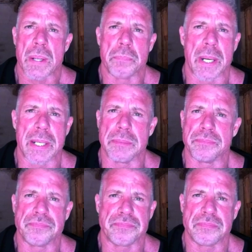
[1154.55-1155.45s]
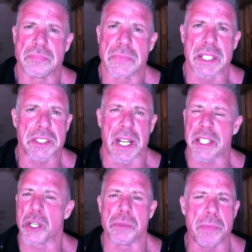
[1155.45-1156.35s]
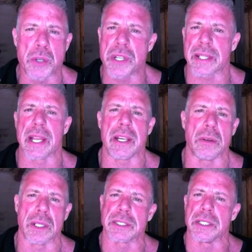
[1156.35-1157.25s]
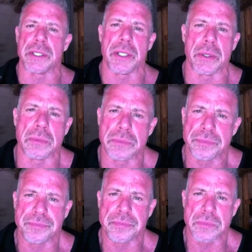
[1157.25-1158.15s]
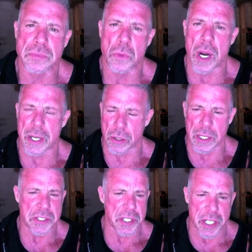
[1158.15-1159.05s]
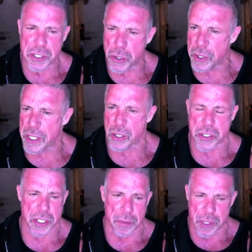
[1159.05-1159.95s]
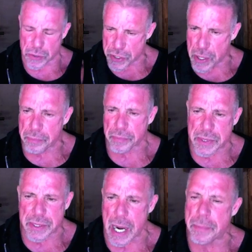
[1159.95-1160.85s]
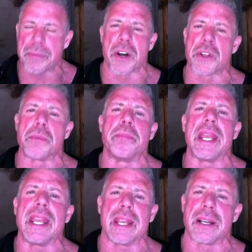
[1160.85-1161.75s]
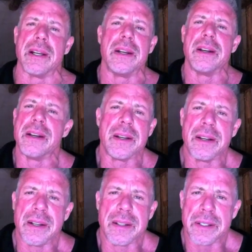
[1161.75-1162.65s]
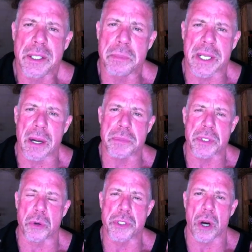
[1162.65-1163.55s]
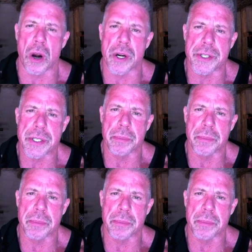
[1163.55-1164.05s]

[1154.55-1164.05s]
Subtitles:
But it's like good music that you listen to. While you're listening to it, you're some type of other being. You become so charged.